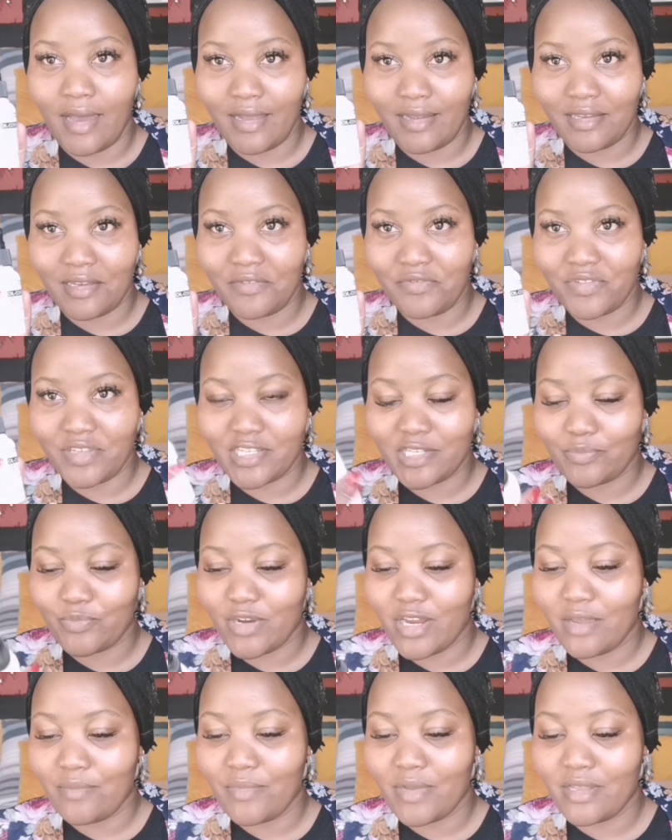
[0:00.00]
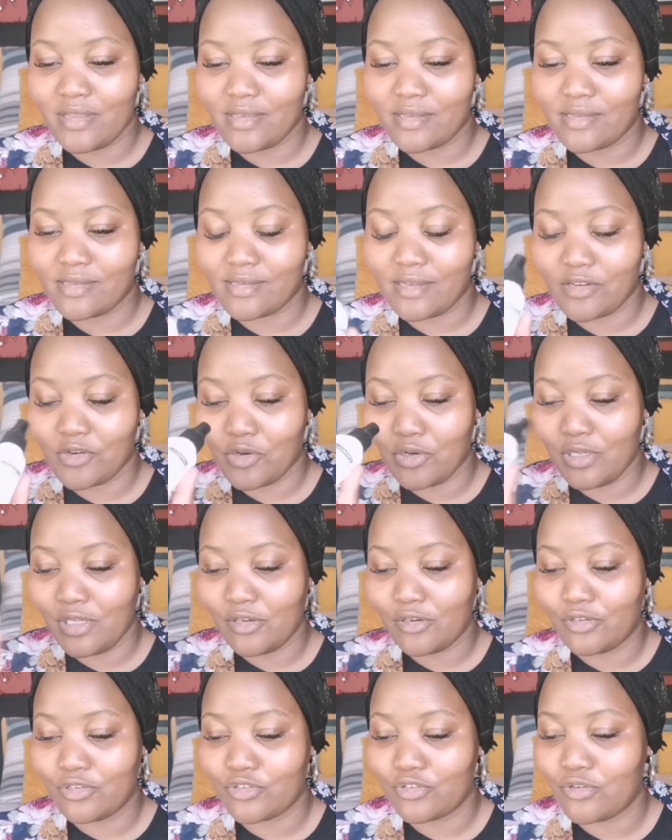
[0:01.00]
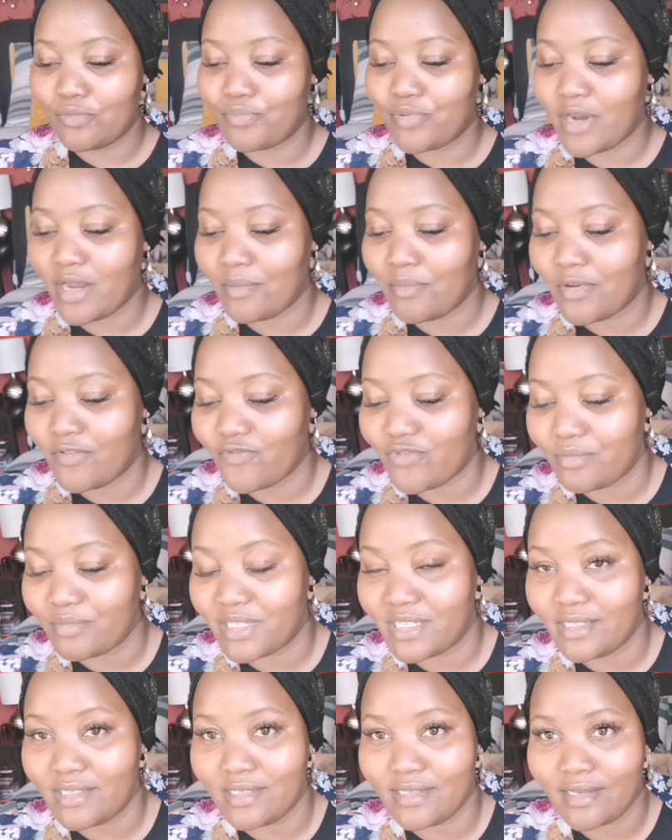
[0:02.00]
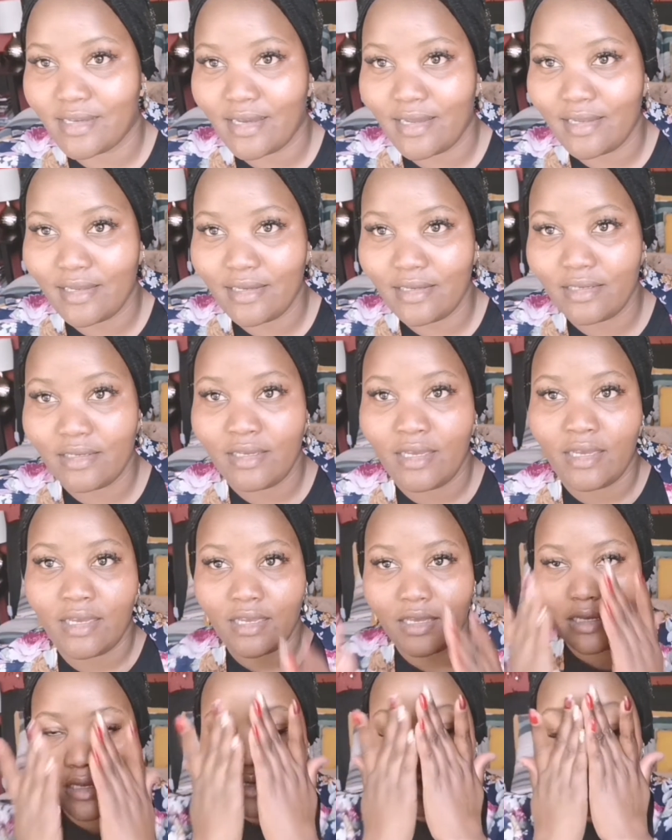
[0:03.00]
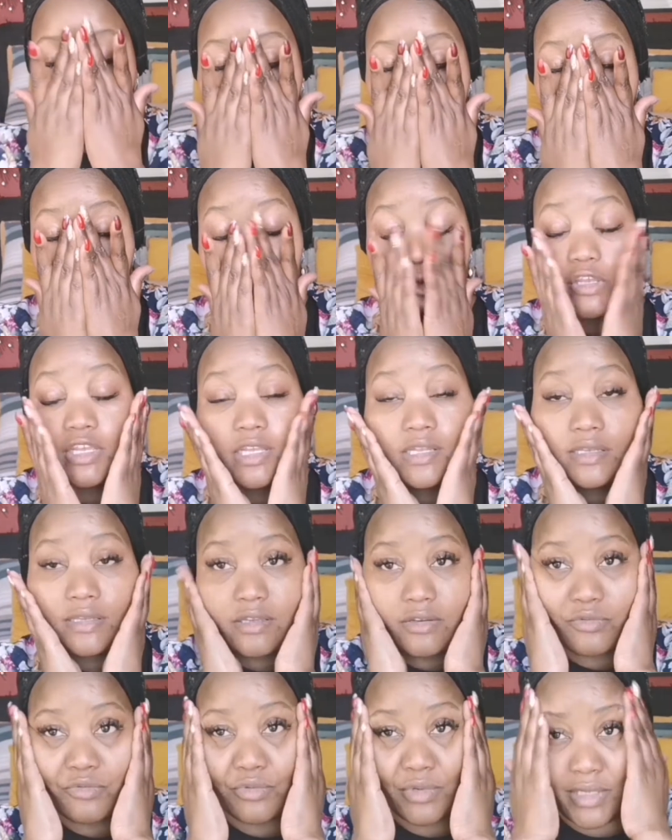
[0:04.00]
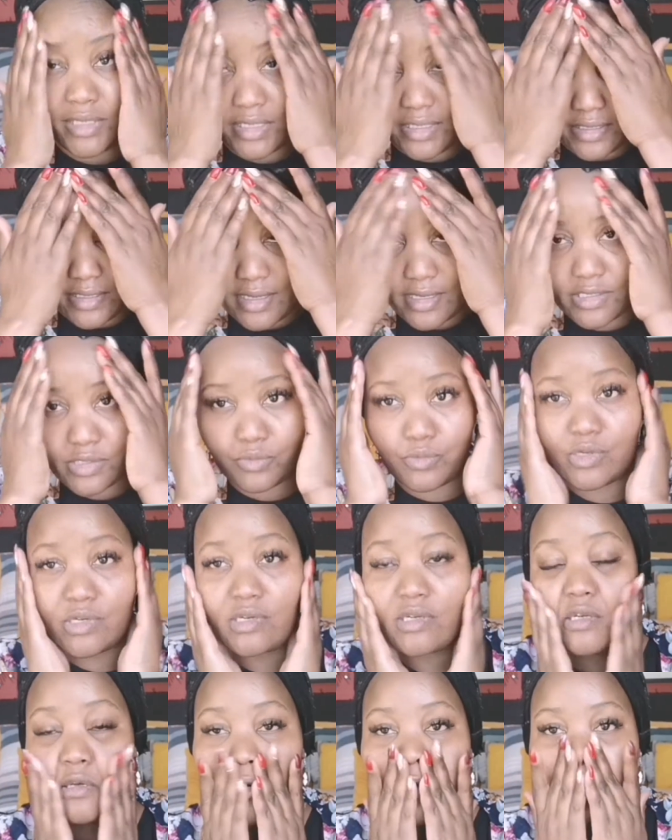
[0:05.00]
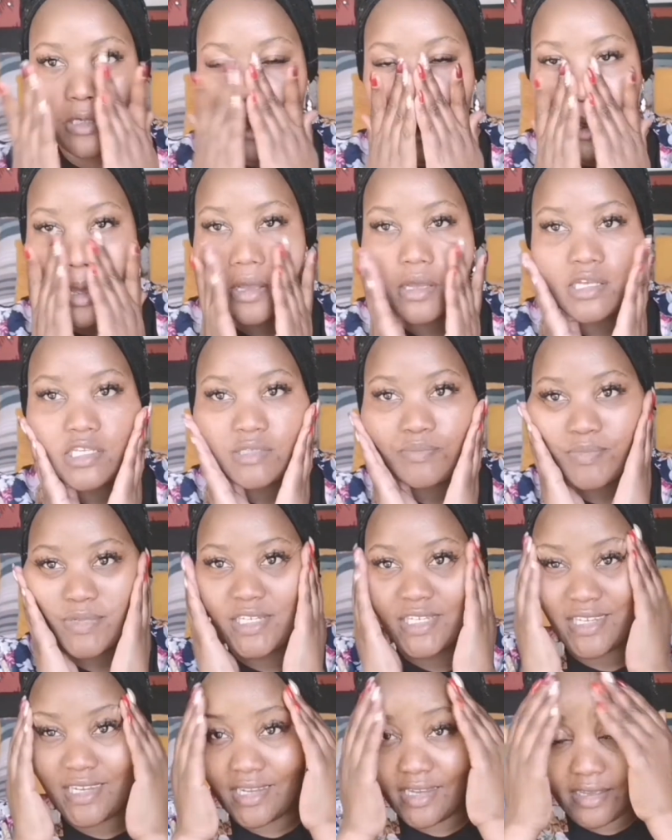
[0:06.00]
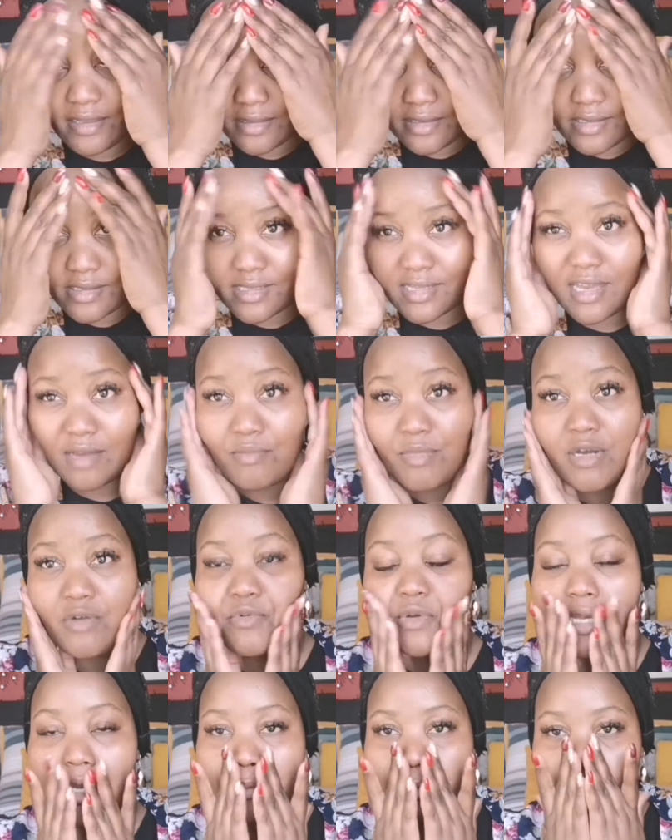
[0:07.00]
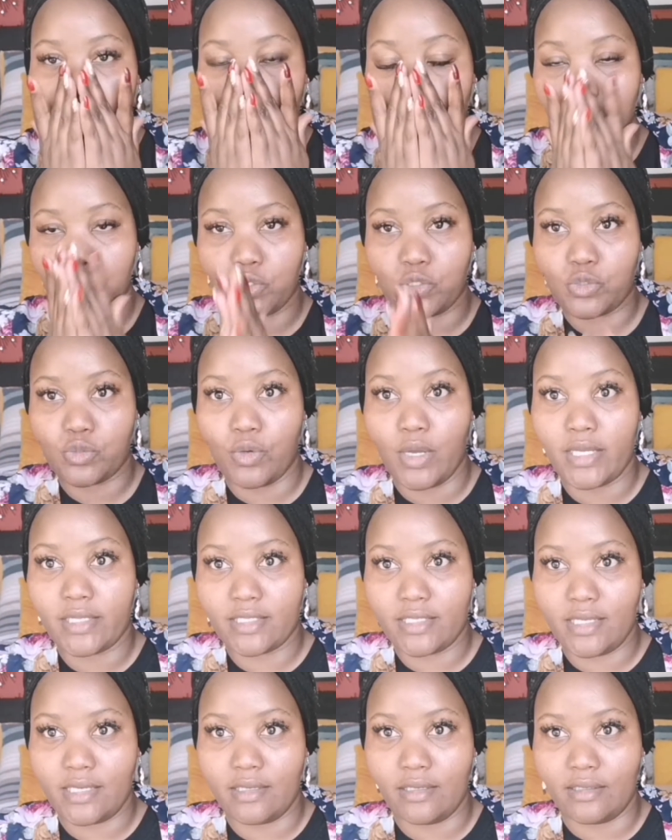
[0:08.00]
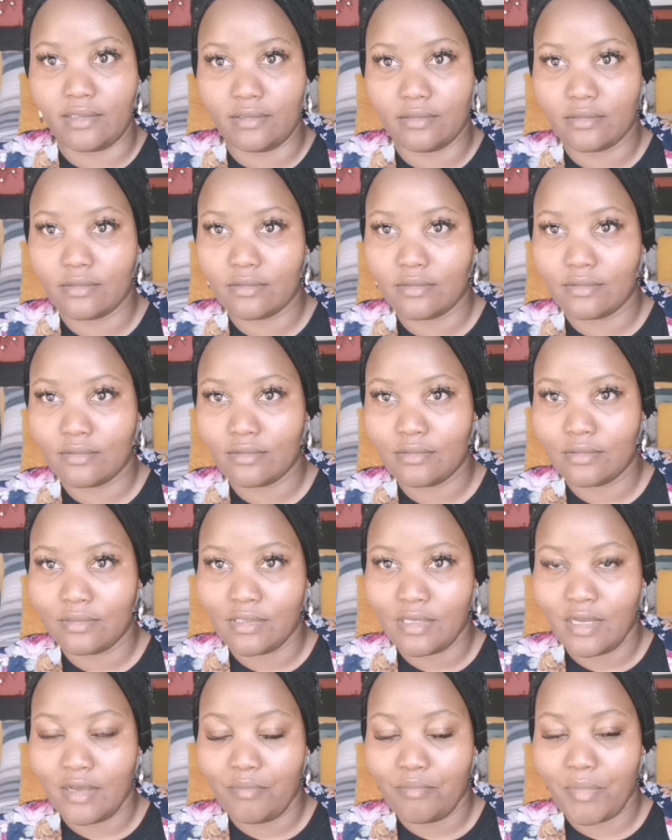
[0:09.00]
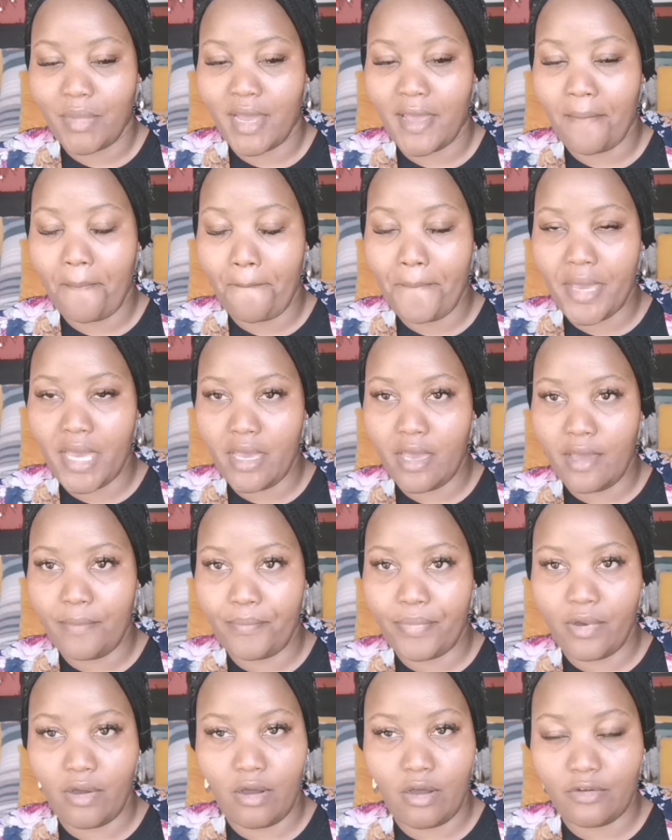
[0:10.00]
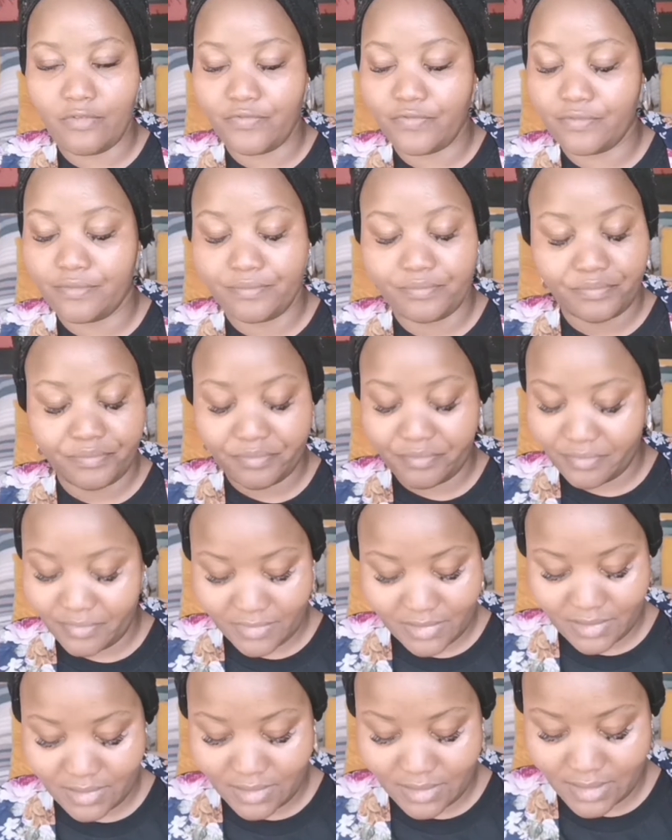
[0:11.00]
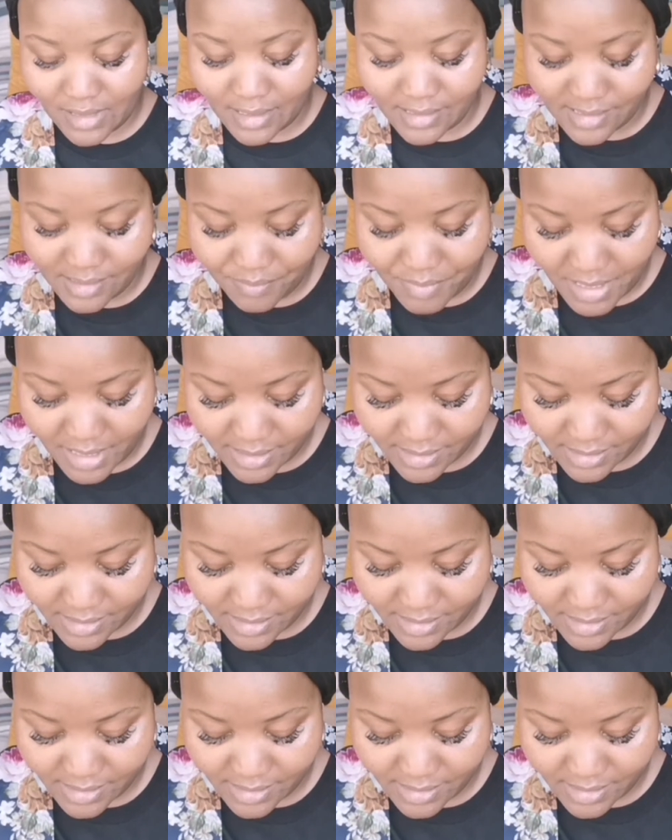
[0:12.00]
I love this primer. This is an oil control primer from City Color. It really does work, especially in the summer when I'm sweating my beep off. That's